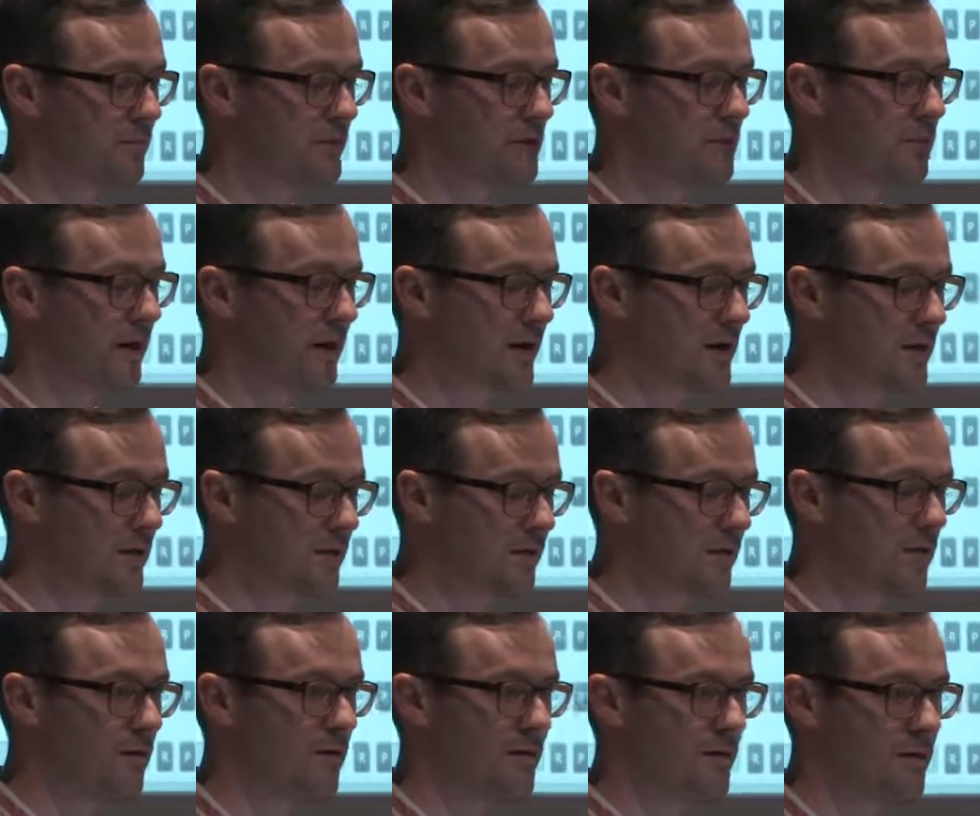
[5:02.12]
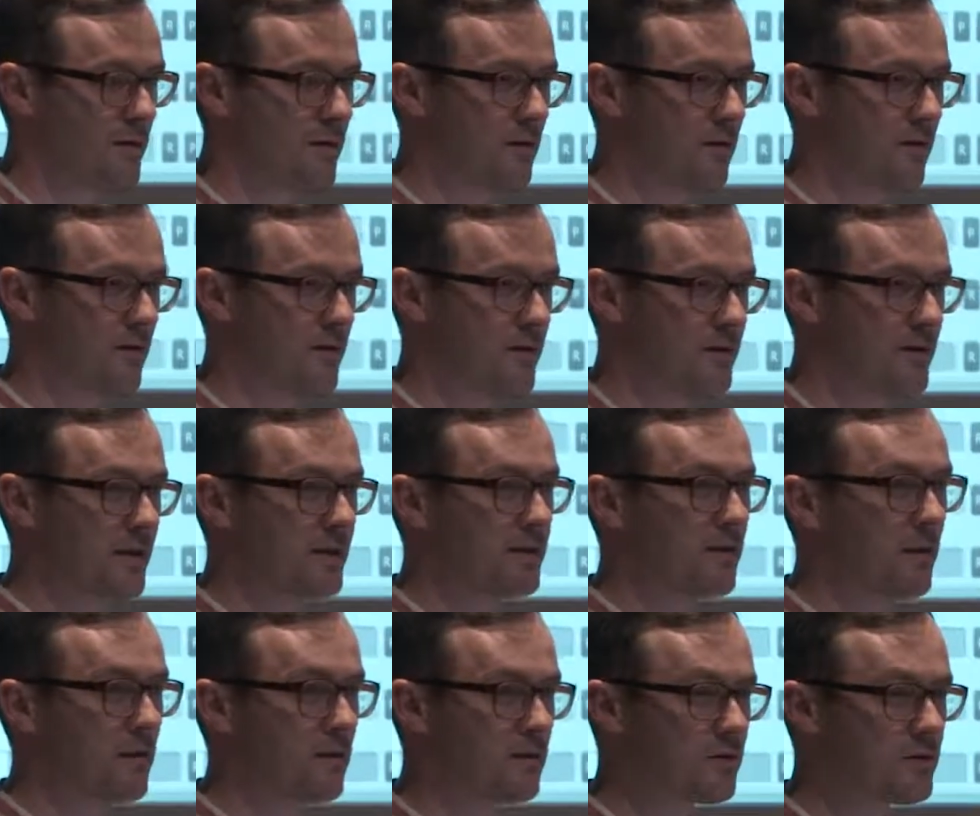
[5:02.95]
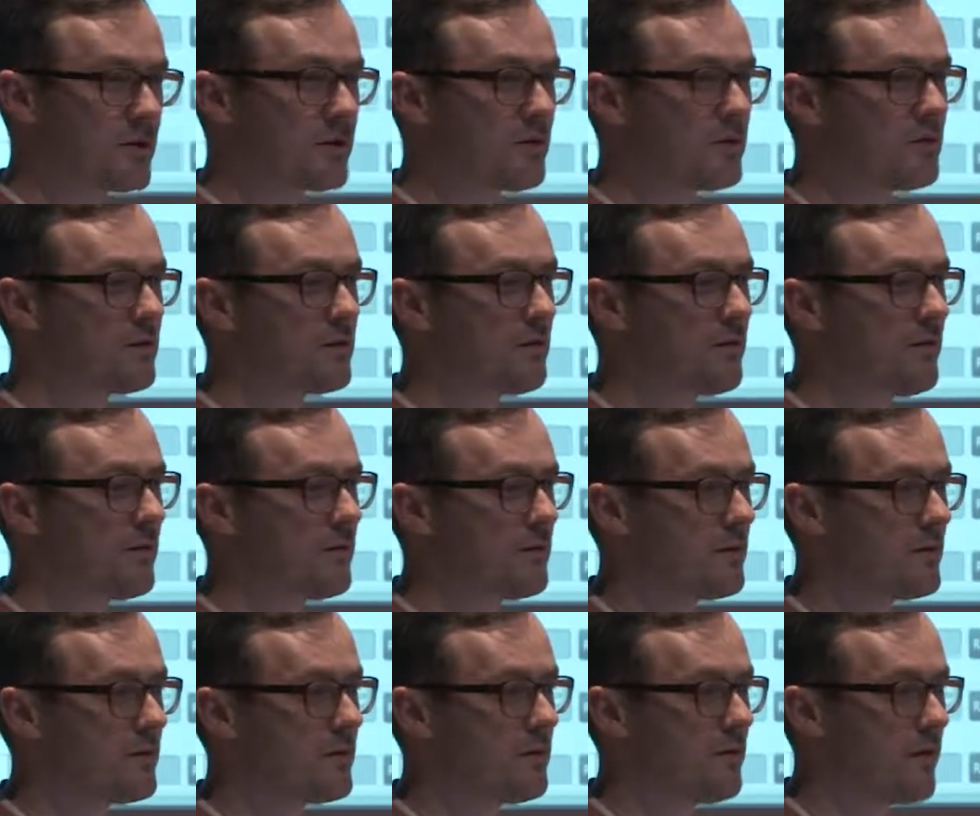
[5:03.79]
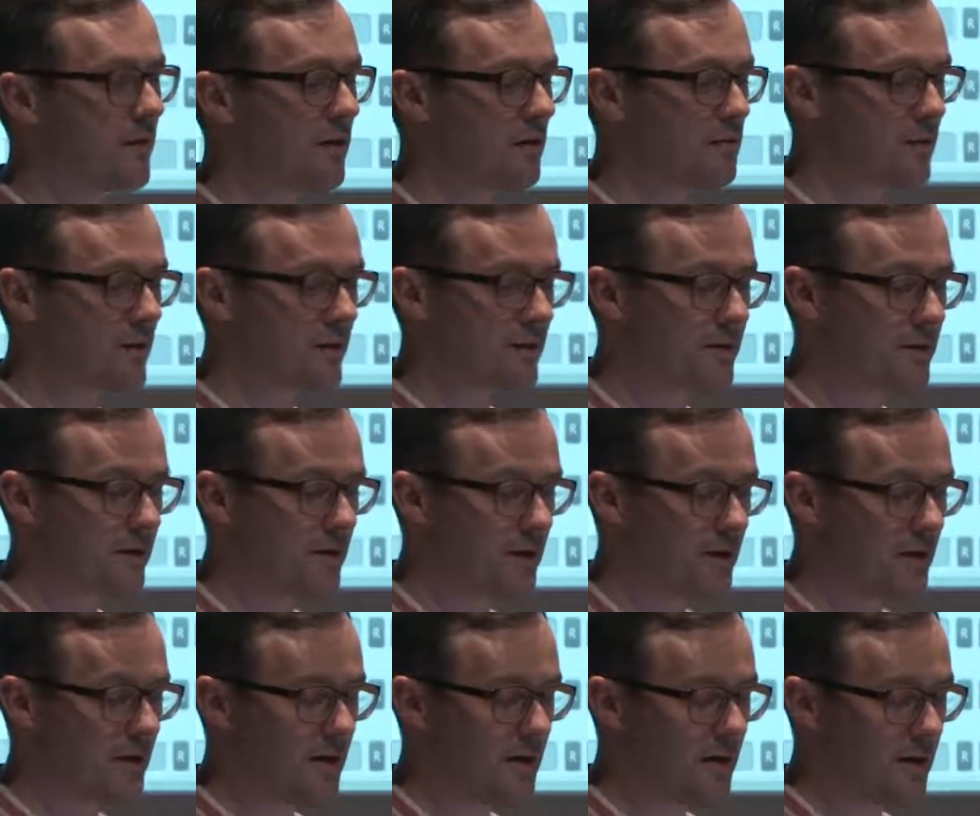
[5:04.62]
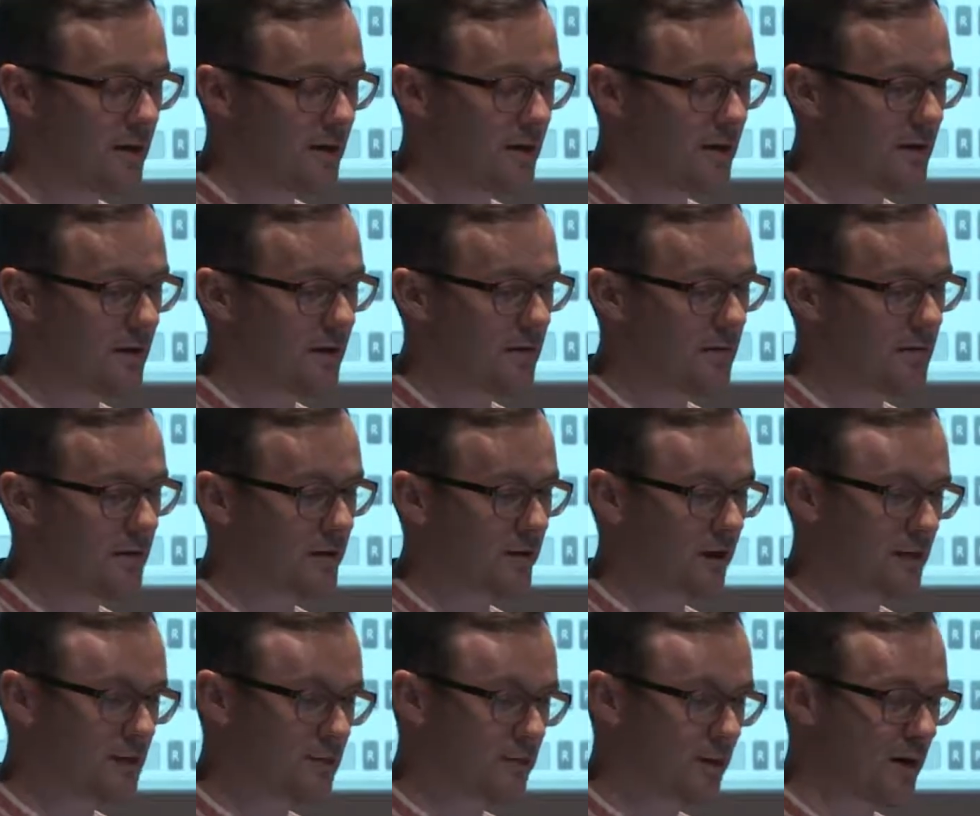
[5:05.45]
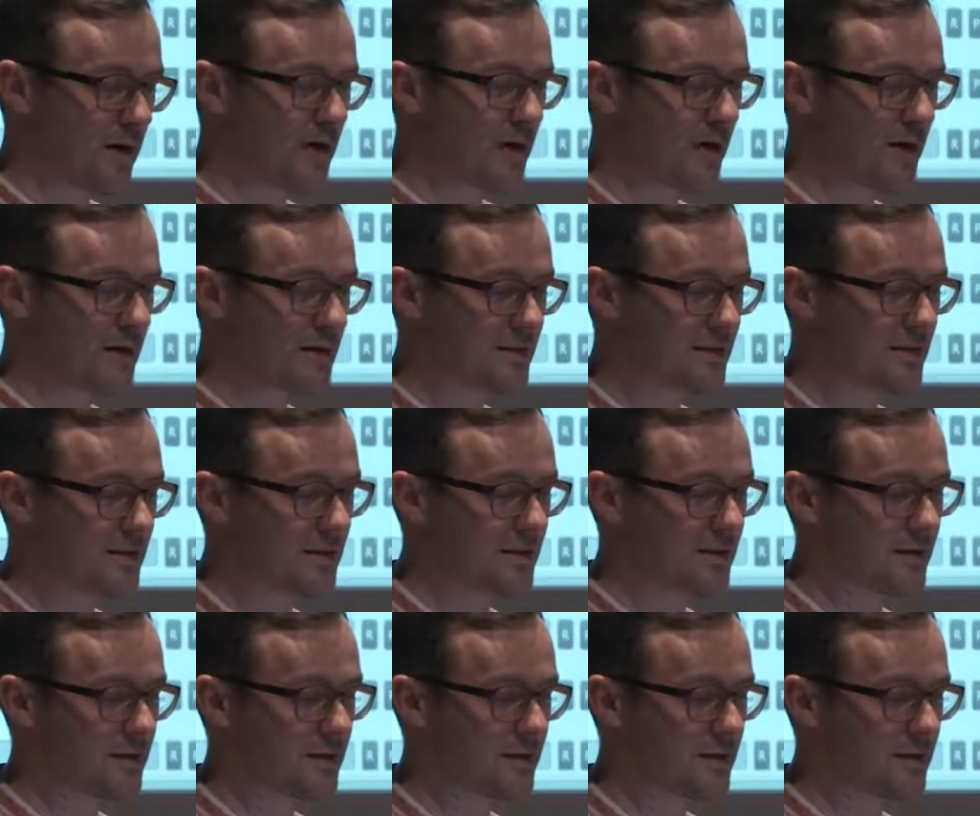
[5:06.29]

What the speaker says: perspective of a technological development, but as well as